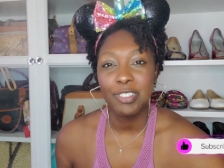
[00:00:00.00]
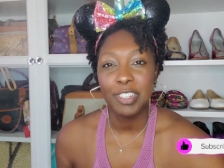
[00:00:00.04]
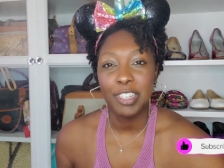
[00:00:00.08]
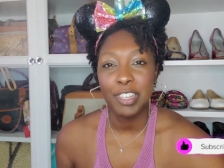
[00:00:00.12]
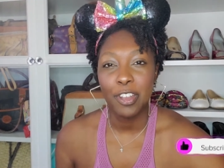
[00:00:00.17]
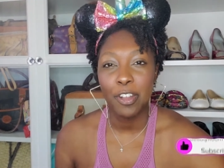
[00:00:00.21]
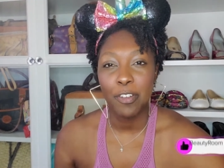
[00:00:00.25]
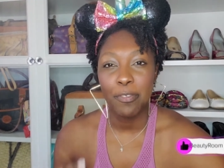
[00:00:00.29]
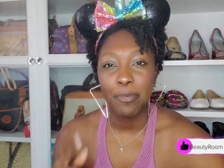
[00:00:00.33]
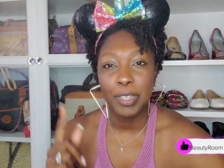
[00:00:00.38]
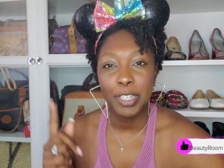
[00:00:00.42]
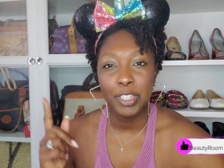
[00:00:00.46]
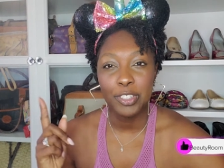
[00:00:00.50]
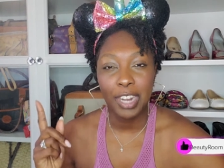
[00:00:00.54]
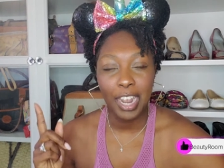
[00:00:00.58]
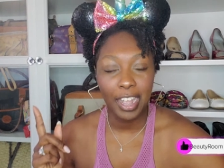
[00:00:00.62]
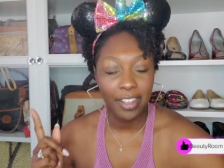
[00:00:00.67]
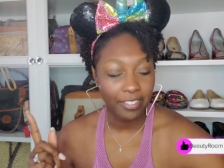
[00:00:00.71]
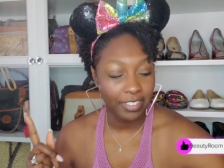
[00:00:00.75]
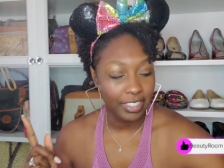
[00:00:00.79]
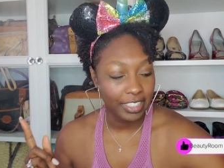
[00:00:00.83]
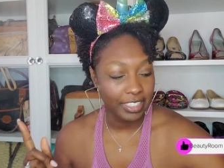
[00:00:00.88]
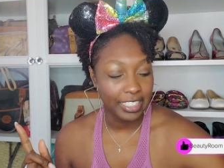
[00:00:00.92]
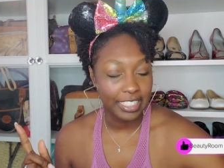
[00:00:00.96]
video of me
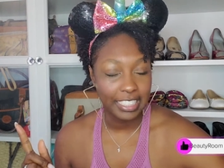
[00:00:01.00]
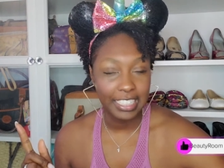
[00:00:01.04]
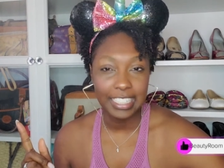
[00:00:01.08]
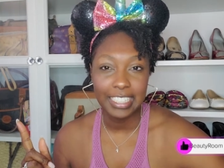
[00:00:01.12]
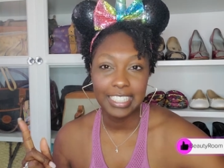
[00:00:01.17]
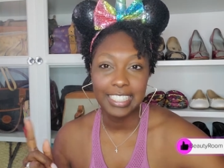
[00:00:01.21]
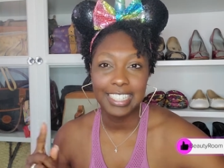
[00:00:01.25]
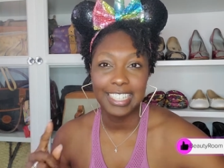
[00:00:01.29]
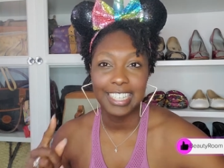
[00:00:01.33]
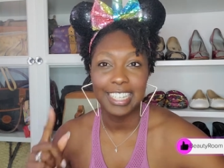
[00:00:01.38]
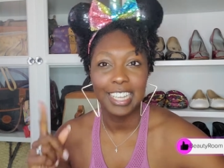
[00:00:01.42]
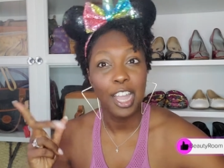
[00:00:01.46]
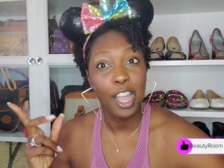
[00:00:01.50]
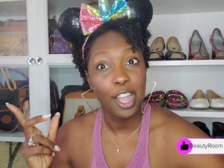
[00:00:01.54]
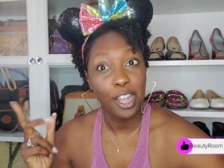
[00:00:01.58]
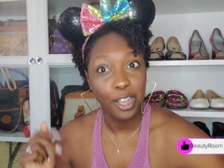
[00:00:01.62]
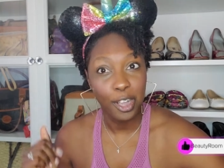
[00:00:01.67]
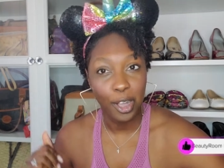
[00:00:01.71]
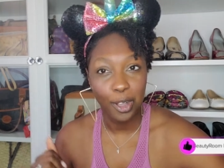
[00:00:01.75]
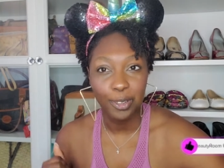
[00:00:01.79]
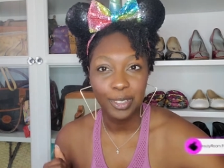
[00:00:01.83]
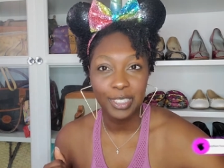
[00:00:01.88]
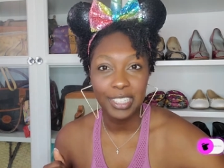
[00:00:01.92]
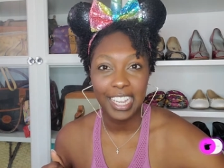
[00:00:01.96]
traveling to Disney,
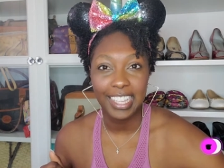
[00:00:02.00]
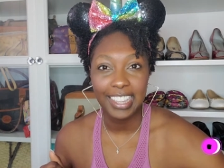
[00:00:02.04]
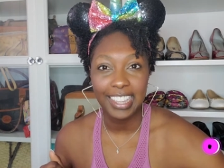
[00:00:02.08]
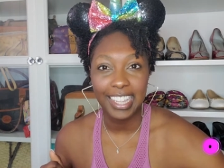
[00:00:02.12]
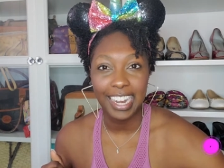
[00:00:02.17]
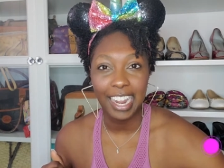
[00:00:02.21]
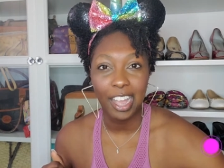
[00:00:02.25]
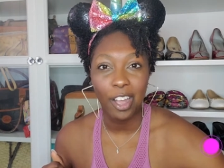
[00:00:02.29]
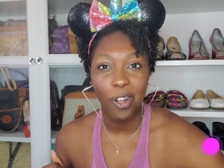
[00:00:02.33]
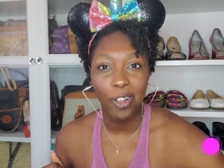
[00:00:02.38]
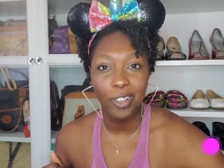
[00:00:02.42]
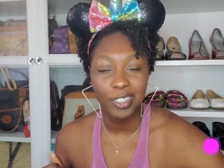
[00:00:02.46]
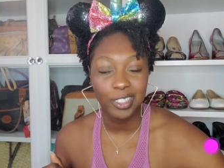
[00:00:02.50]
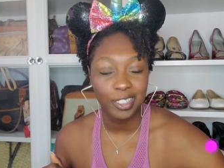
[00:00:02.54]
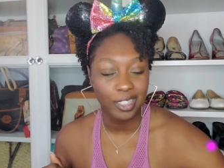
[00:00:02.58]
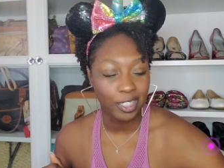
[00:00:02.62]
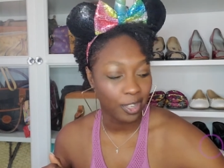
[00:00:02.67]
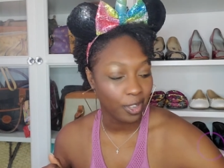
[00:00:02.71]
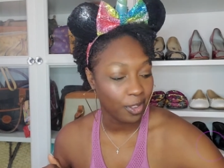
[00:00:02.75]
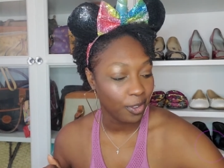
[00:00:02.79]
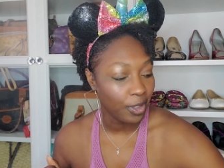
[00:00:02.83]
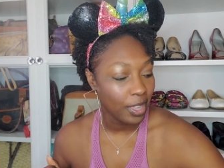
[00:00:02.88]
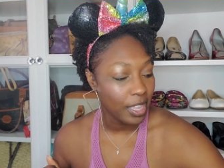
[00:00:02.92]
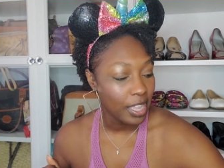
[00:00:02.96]
go check that out
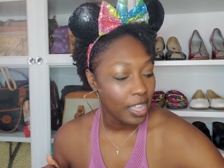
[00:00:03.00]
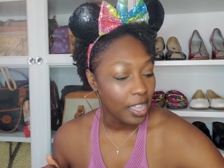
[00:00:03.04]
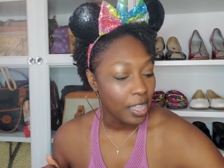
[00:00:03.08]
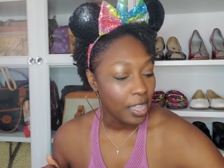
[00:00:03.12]
also.